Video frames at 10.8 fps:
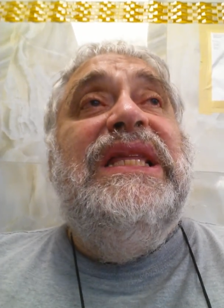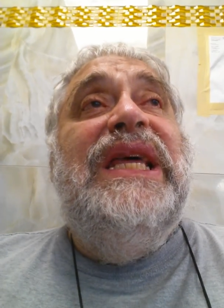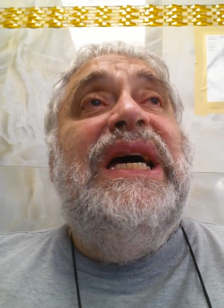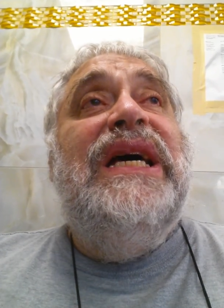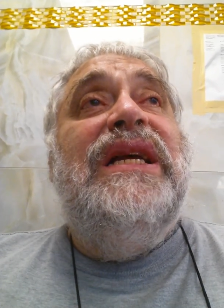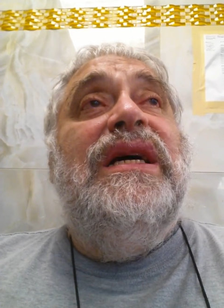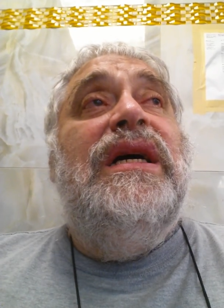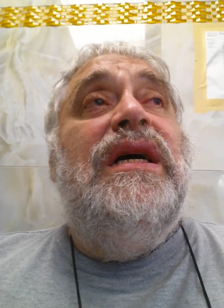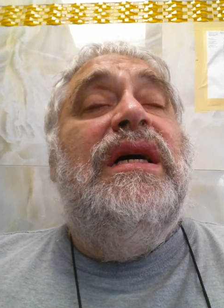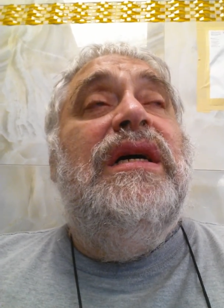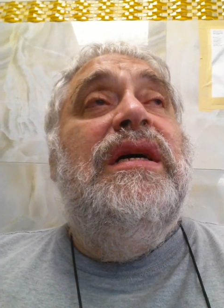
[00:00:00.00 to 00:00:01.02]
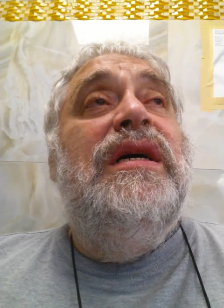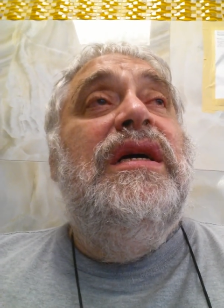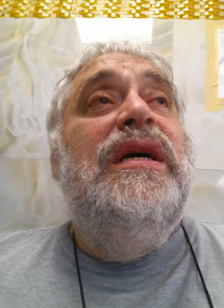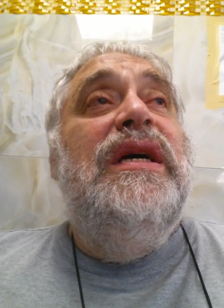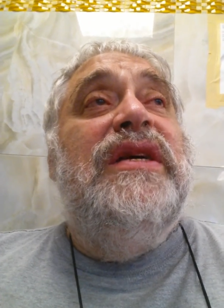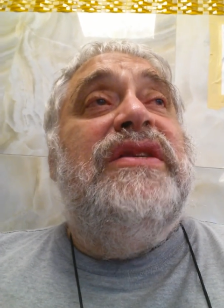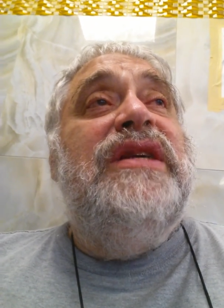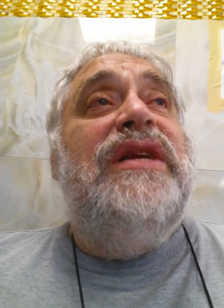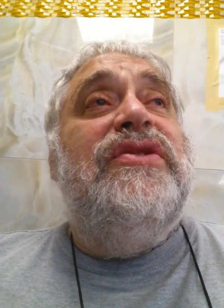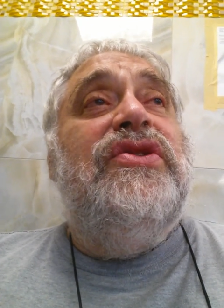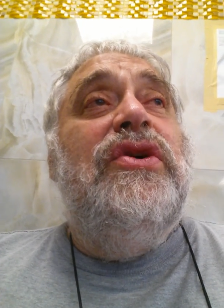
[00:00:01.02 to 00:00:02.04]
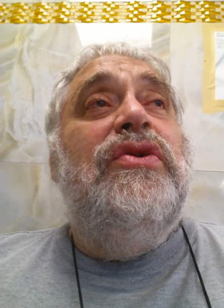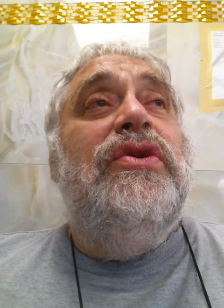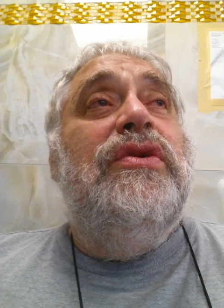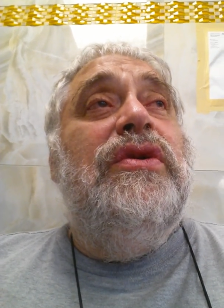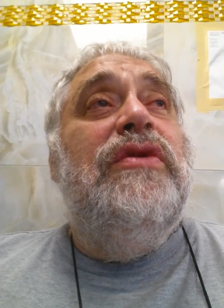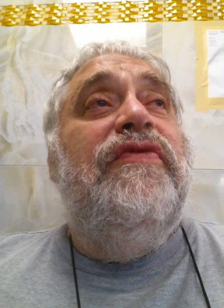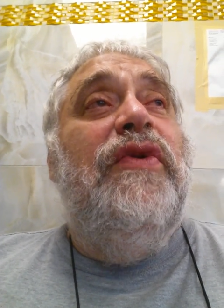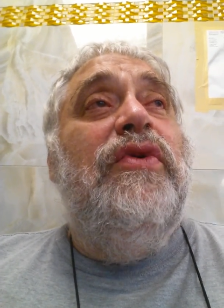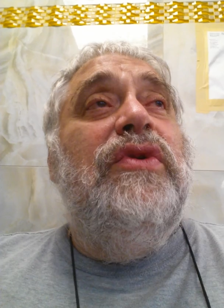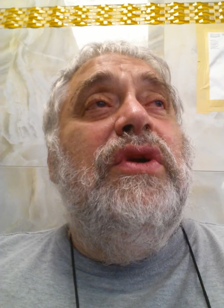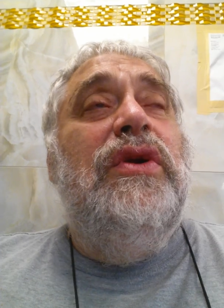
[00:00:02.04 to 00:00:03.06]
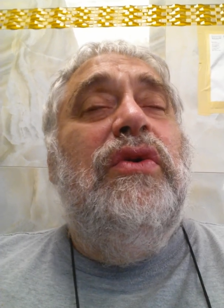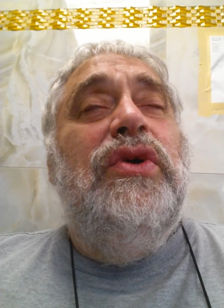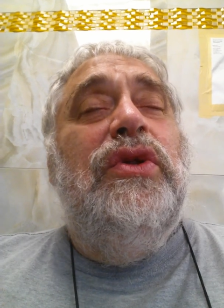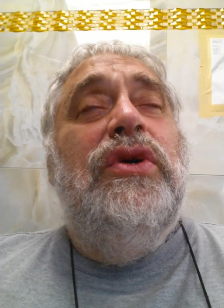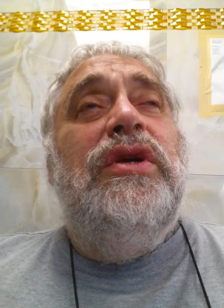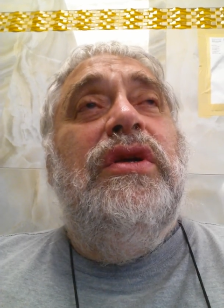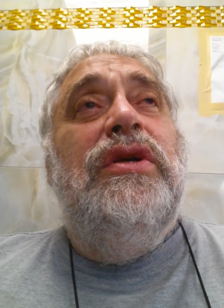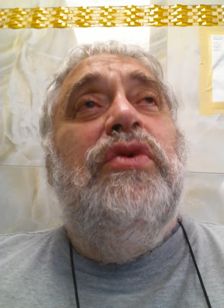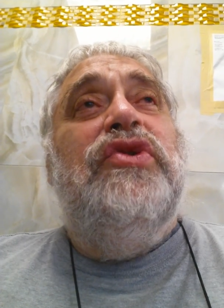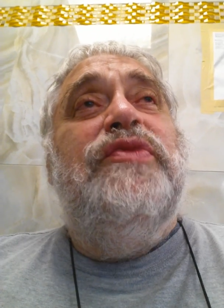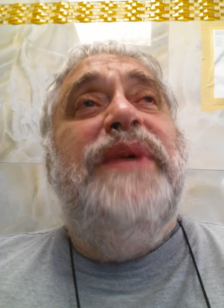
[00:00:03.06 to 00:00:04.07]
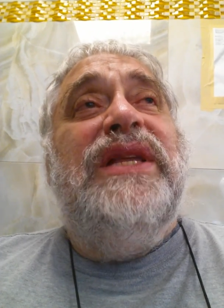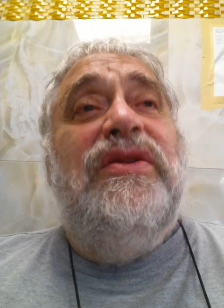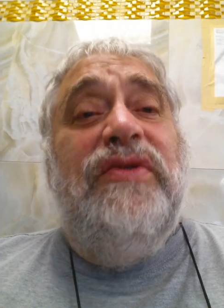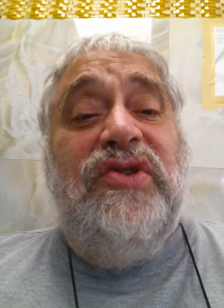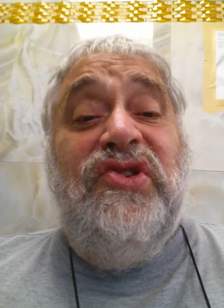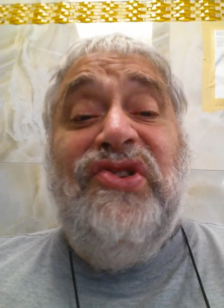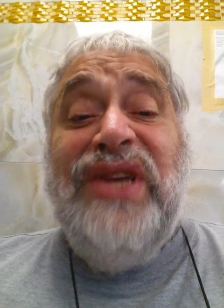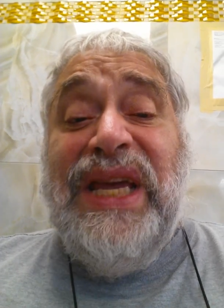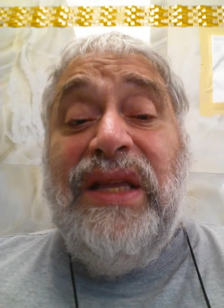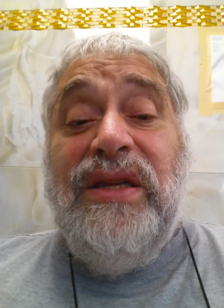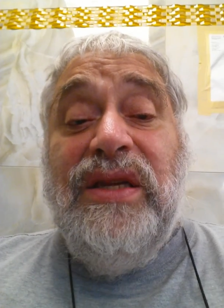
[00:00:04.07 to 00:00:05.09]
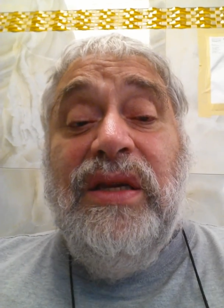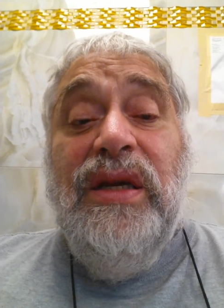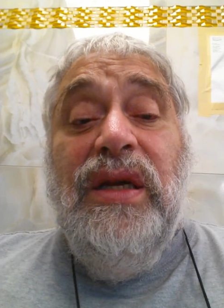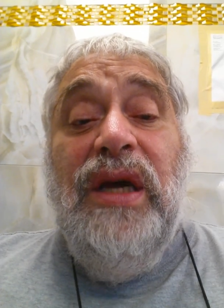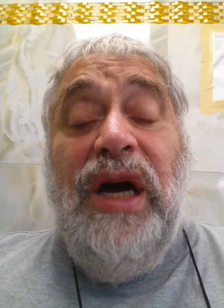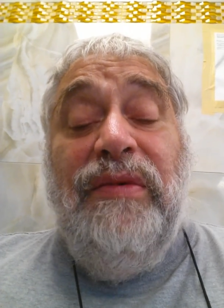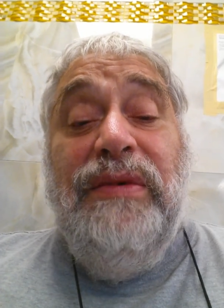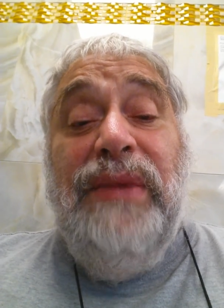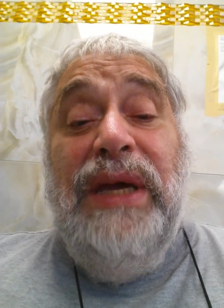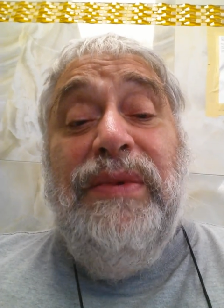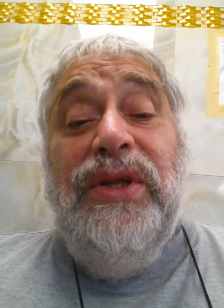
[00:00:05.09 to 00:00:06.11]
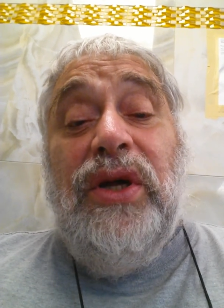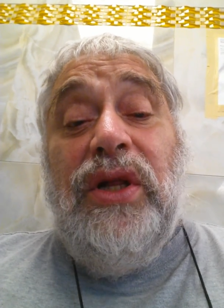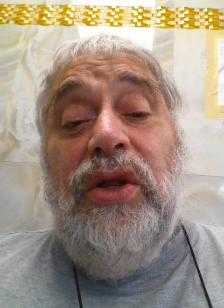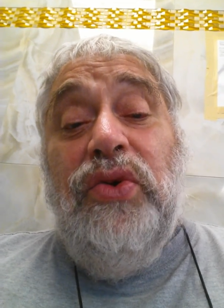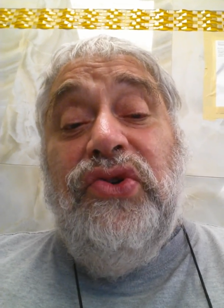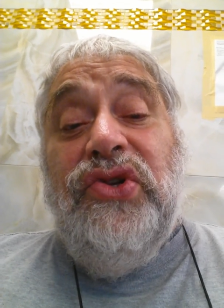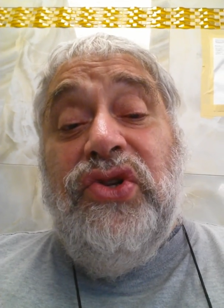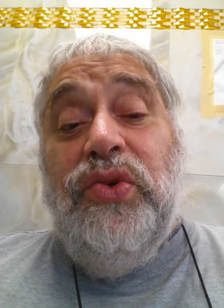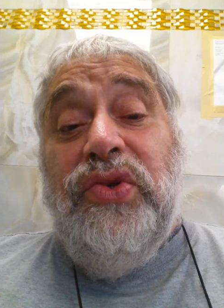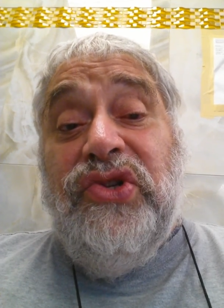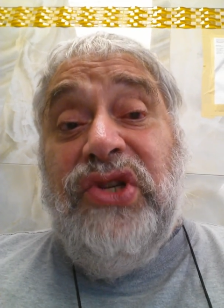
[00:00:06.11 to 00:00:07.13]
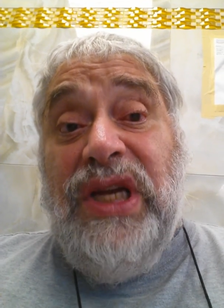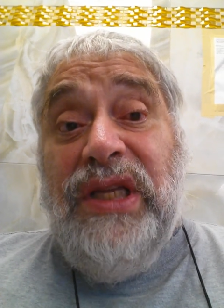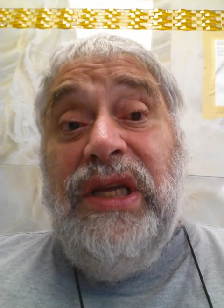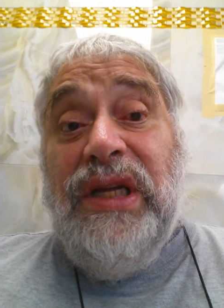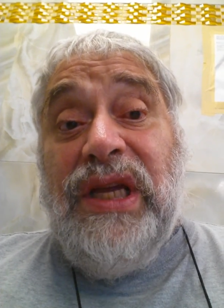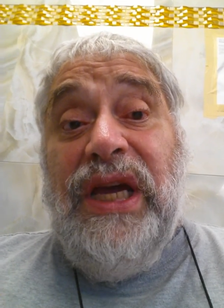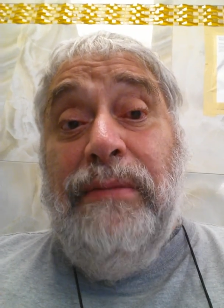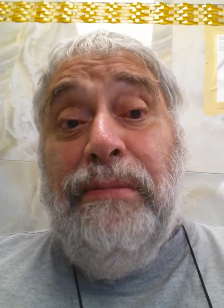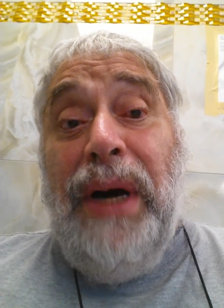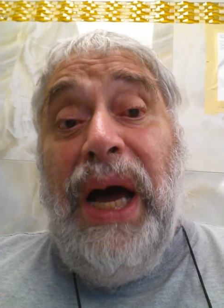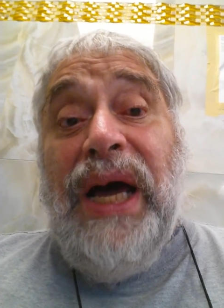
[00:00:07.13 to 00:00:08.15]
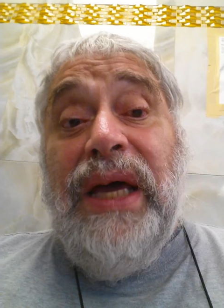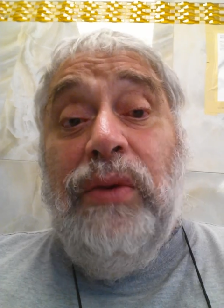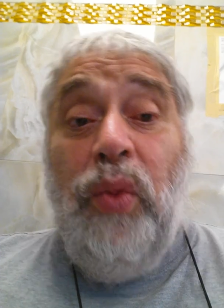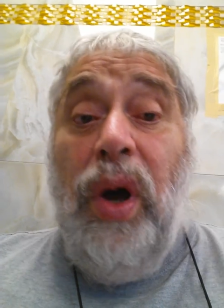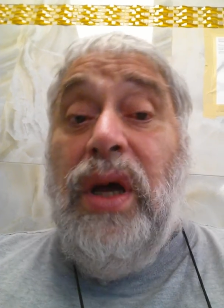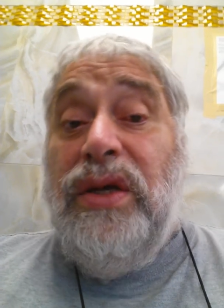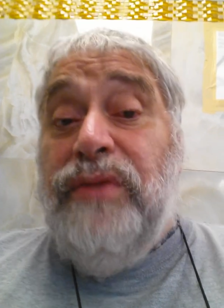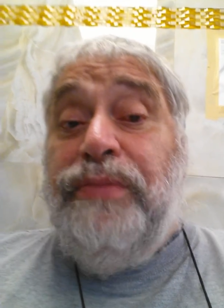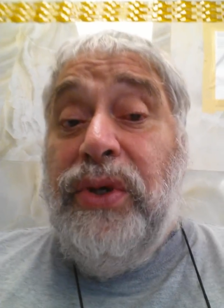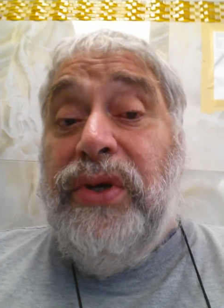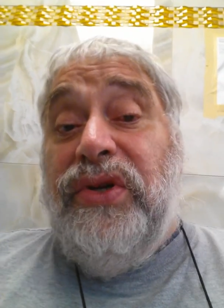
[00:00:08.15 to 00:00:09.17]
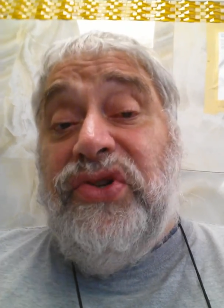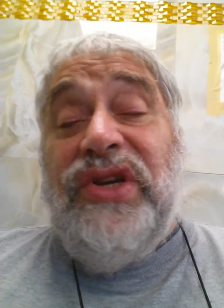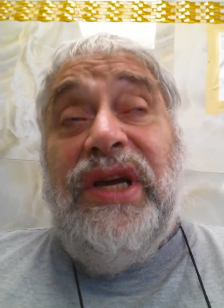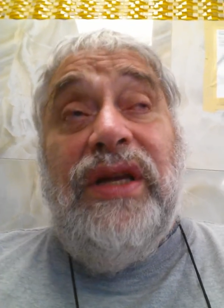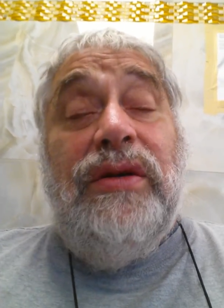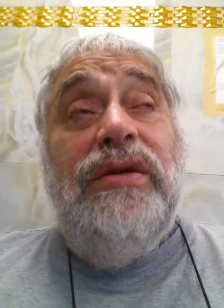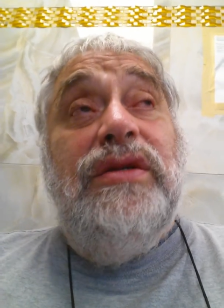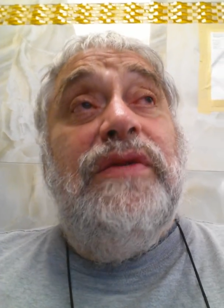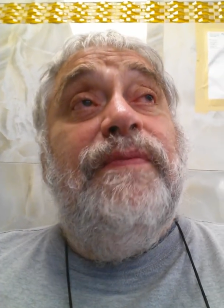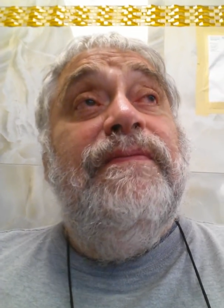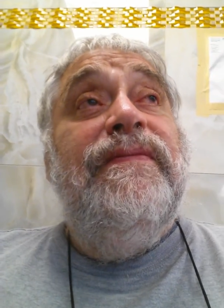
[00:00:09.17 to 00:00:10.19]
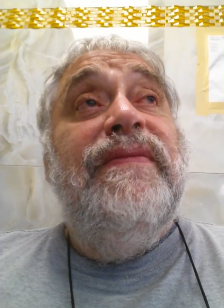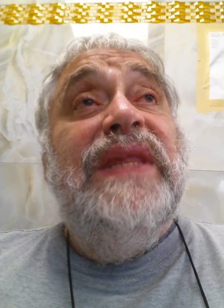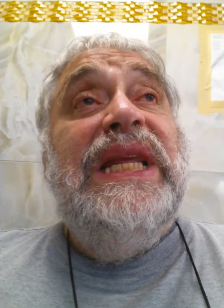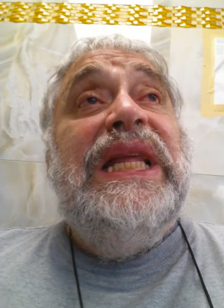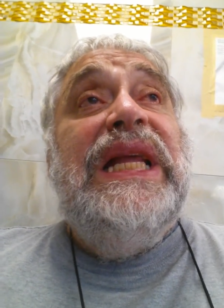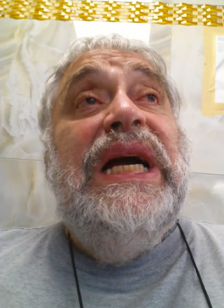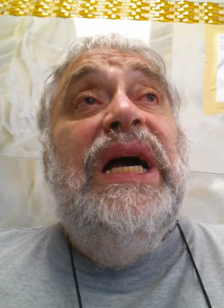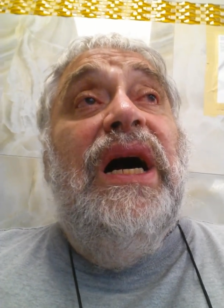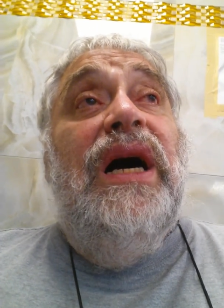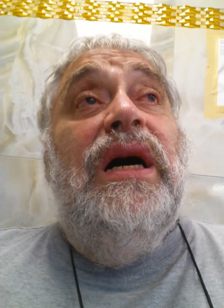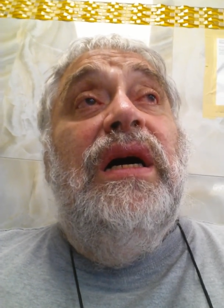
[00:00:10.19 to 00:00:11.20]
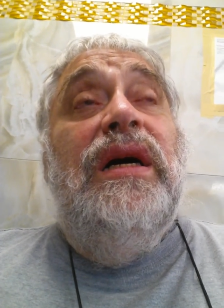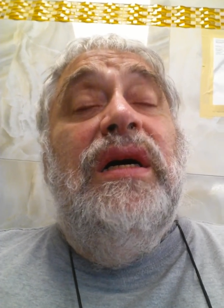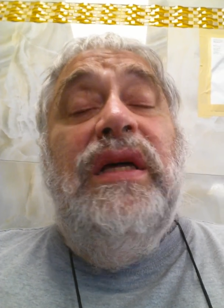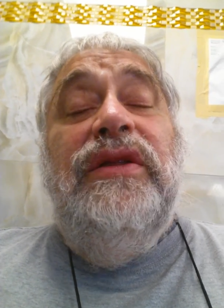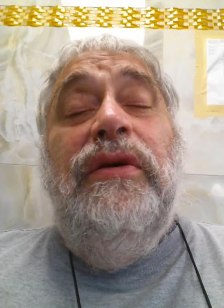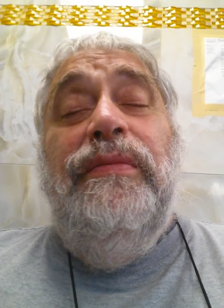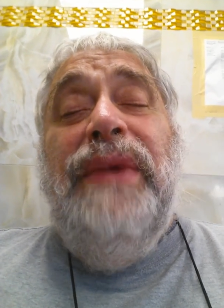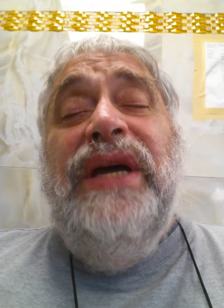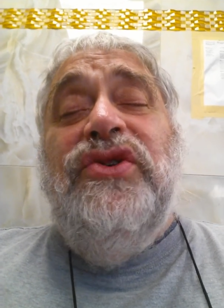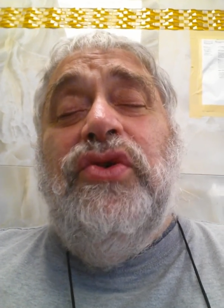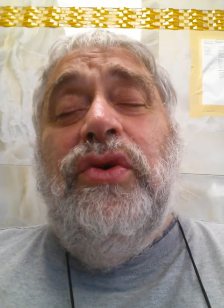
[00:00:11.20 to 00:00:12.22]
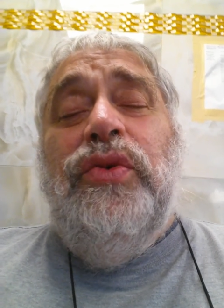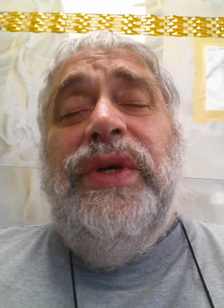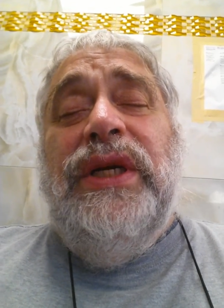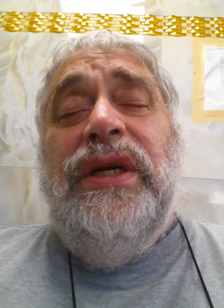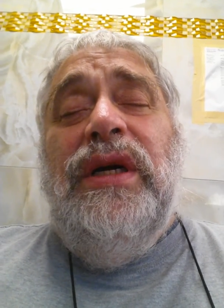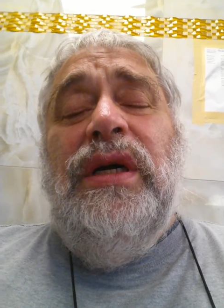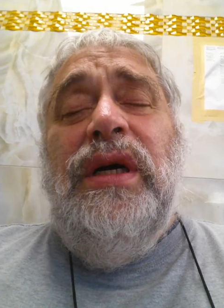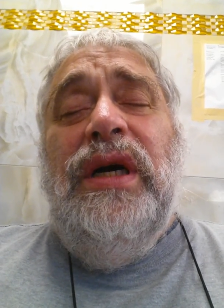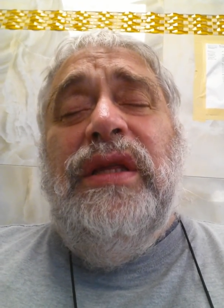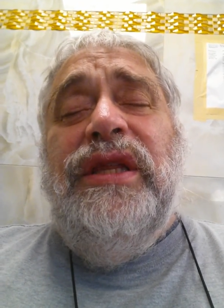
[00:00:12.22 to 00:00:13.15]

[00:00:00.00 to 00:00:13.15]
that it's not as though you vote, you expect a saint. I mean, maybe the closest to a saint that came by was Bernie Sanders in the major arena. I